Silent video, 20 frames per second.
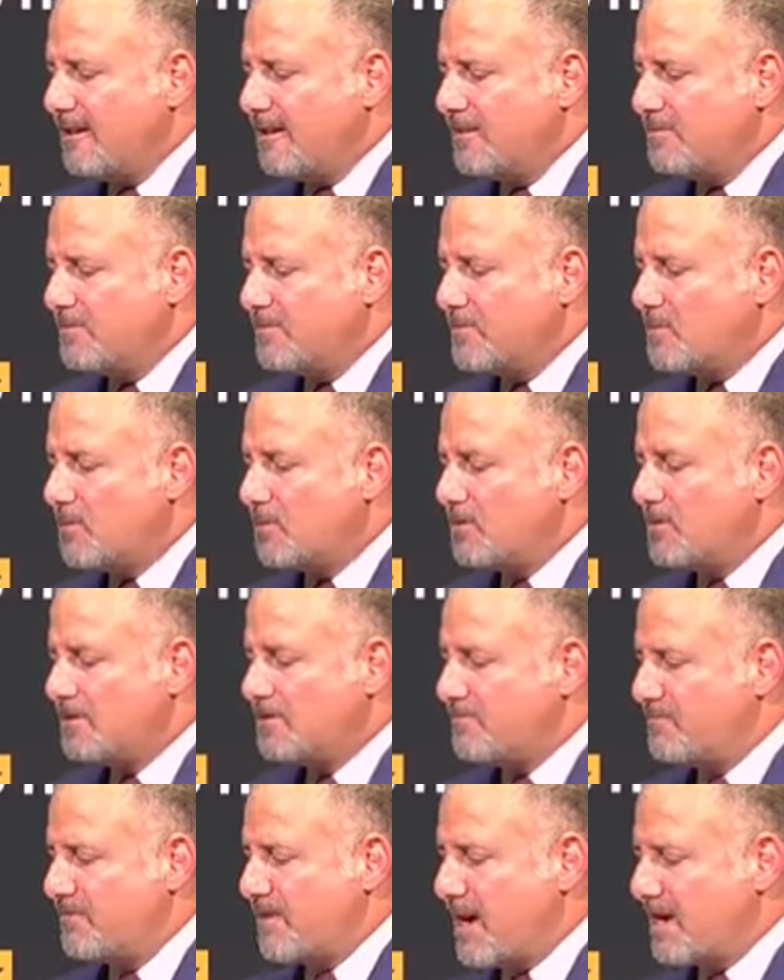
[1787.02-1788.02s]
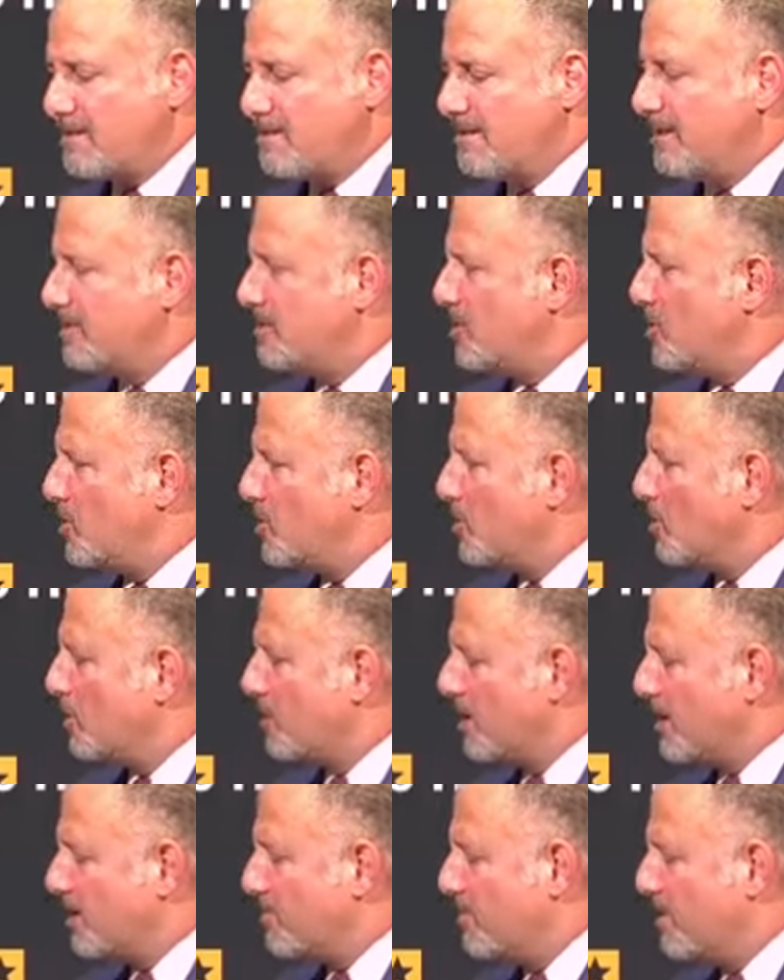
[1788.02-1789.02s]
Of course, this fascinates a nerd
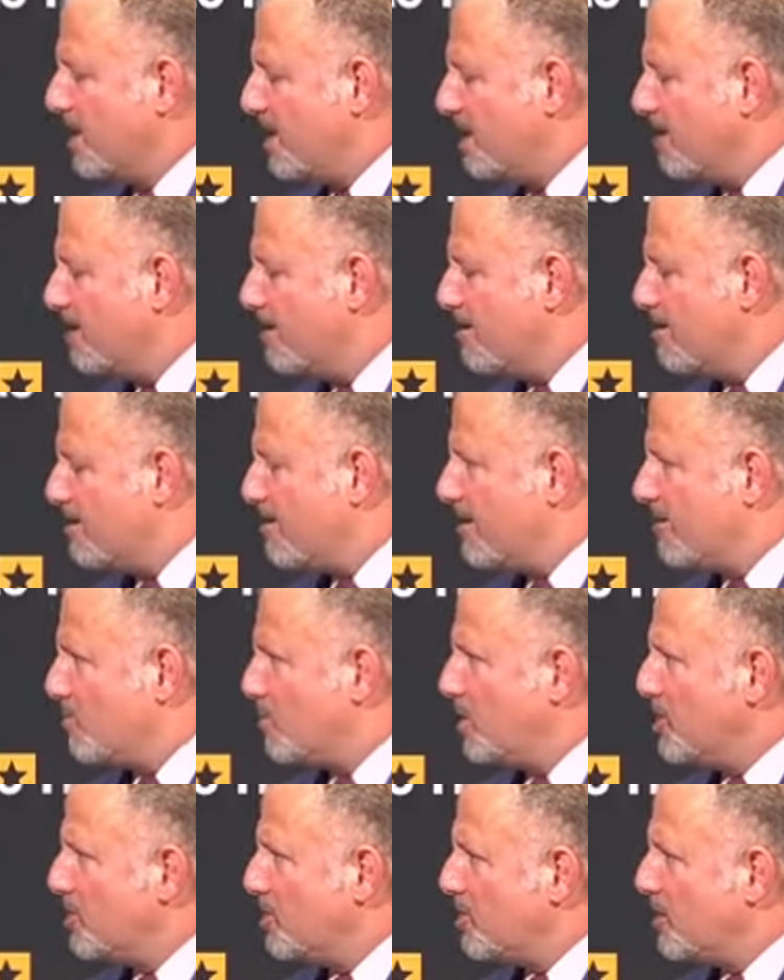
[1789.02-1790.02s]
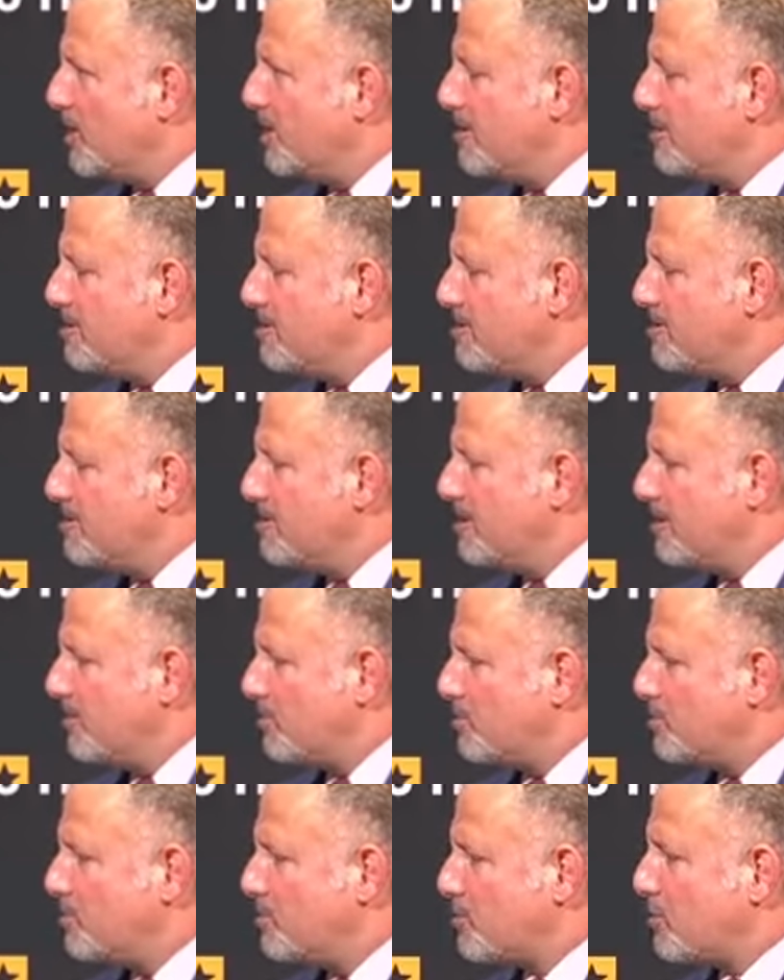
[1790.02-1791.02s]
like me, that when you're in
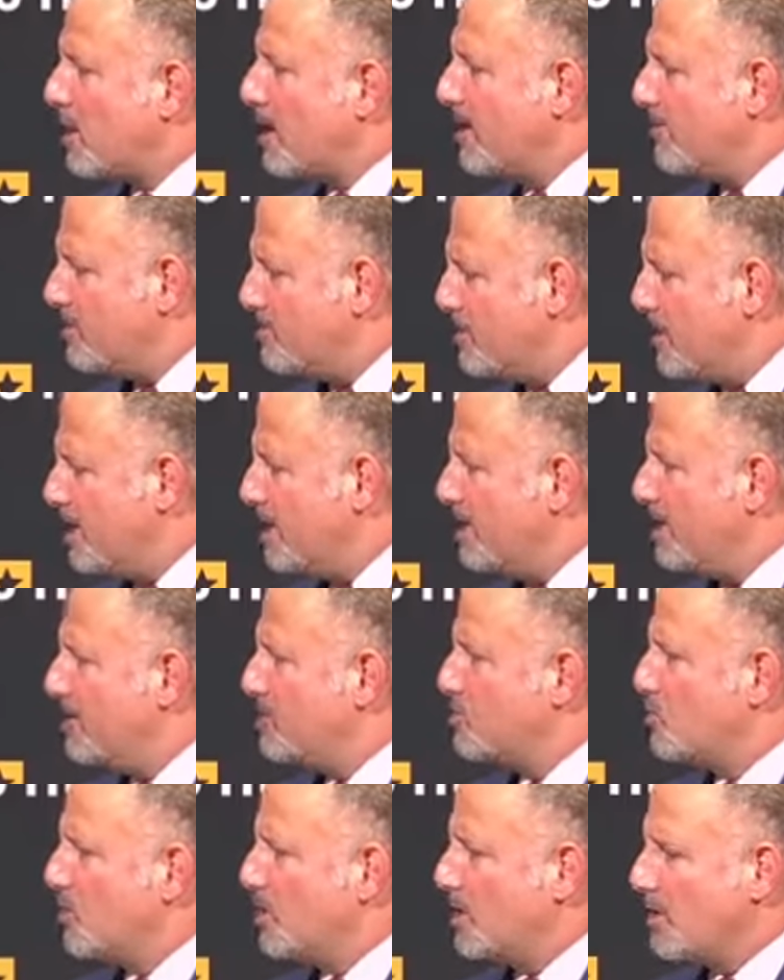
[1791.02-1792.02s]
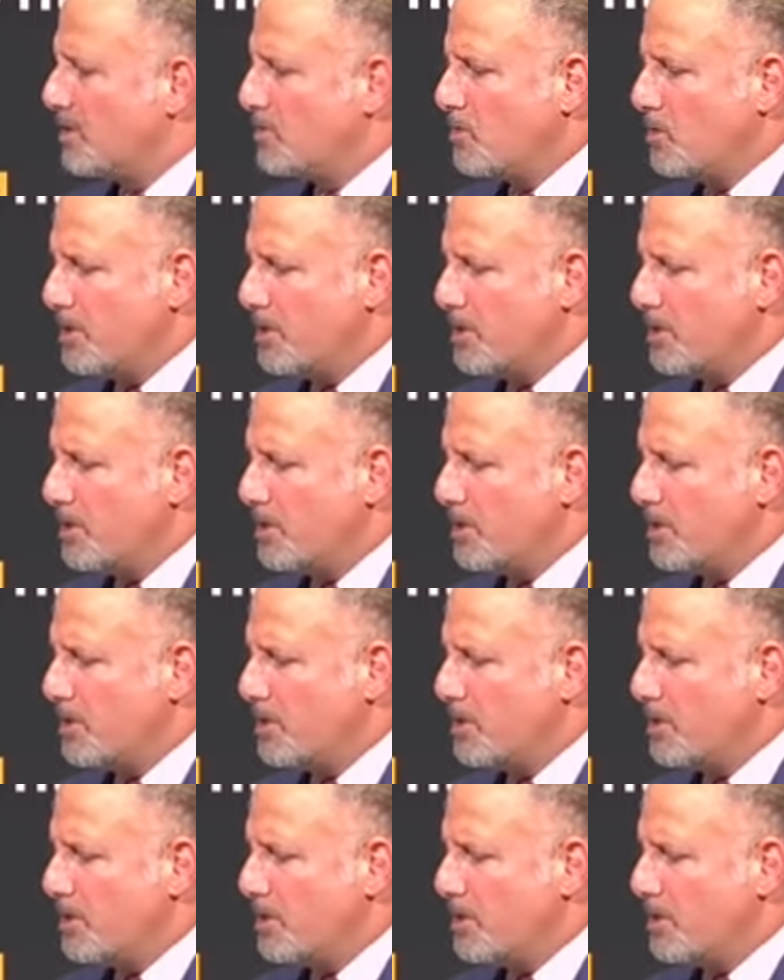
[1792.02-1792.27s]
private meetings with